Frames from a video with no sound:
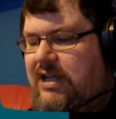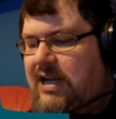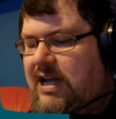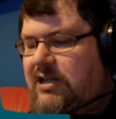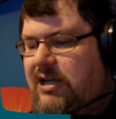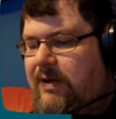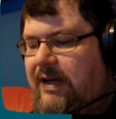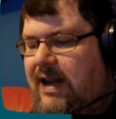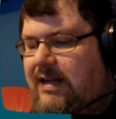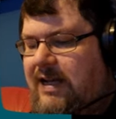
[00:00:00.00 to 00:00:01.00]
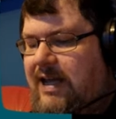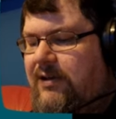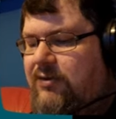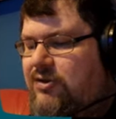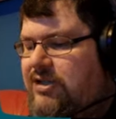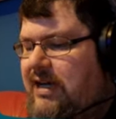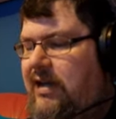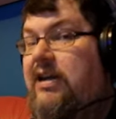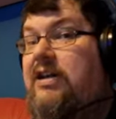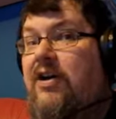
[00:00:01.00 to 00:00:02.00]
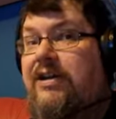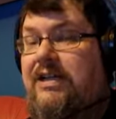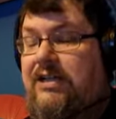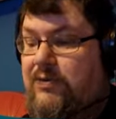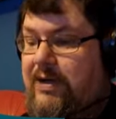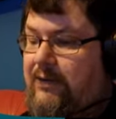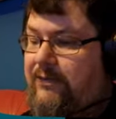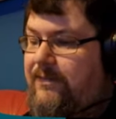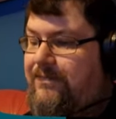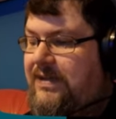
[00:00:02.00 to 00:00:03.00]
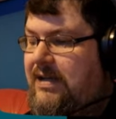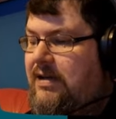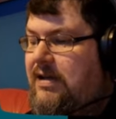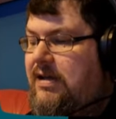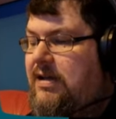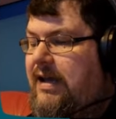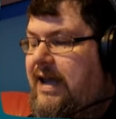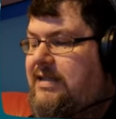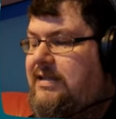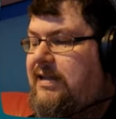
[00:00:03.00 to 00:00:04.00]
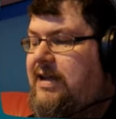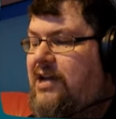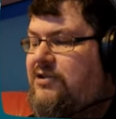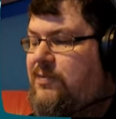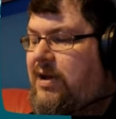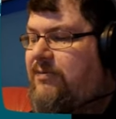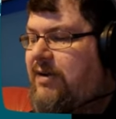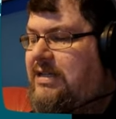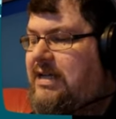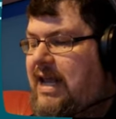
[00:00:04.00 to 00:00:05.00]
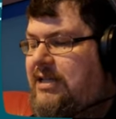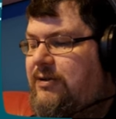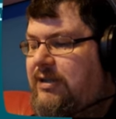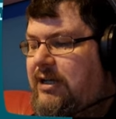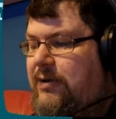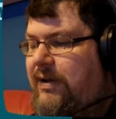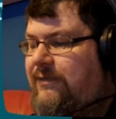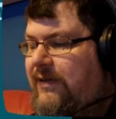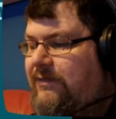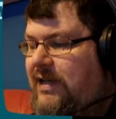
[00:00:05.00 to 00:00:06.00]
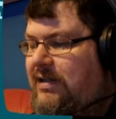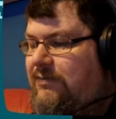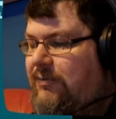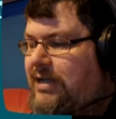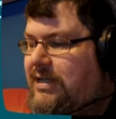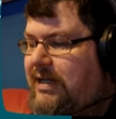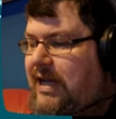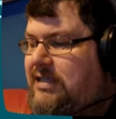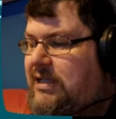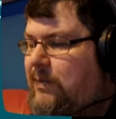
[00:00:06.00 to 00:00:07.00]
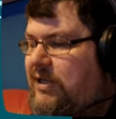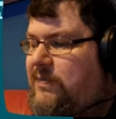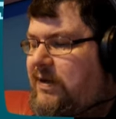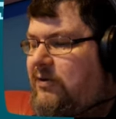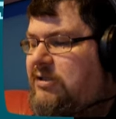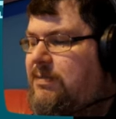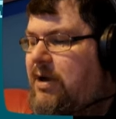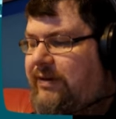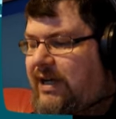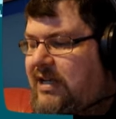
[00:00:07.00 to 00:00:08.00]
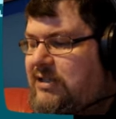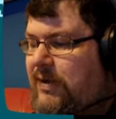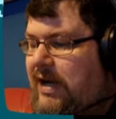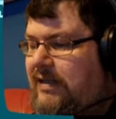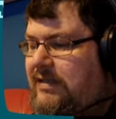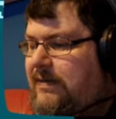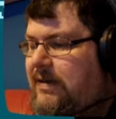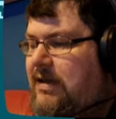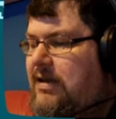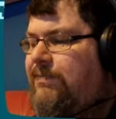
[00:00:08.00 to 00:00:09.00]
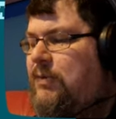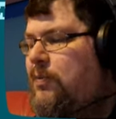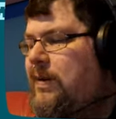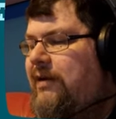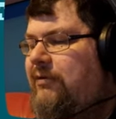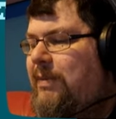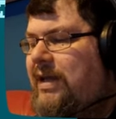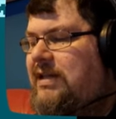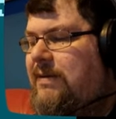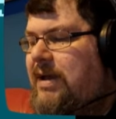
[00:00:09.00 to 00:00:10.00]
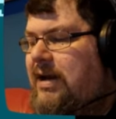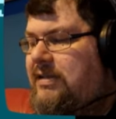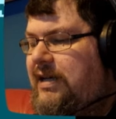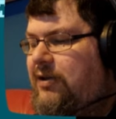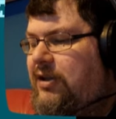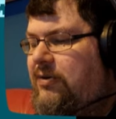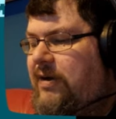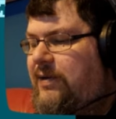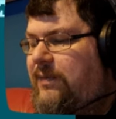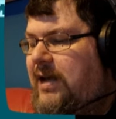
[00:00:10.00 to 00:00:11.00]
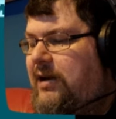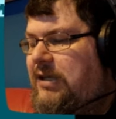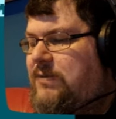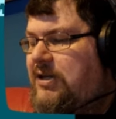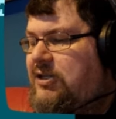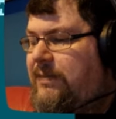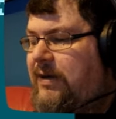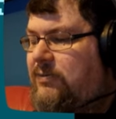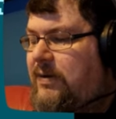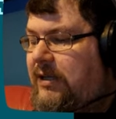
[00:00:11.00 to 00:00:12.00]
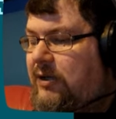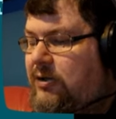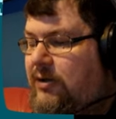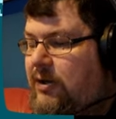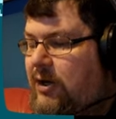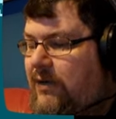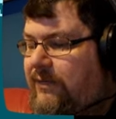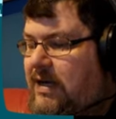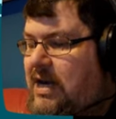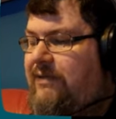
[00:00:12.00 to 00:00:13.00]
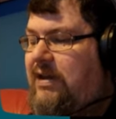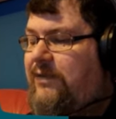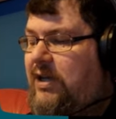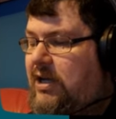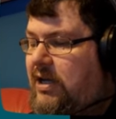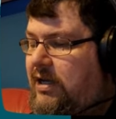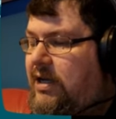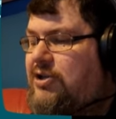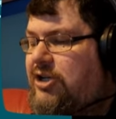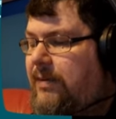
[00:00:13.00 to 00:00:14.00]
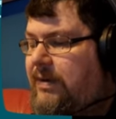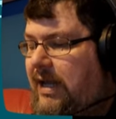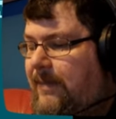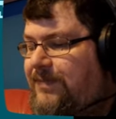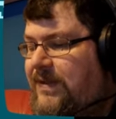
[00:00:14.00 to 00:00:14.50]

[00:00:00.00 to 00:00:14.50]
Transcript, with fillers: in India by Lady Gail Tressilian in 1912. A guest at the castle might write a letter at the Louis XV writing desk that once belonged to Marie Antoinette, or play a romantic melody on the grand piano, especially built by the Klugenhofer Klavierwerke in Germany,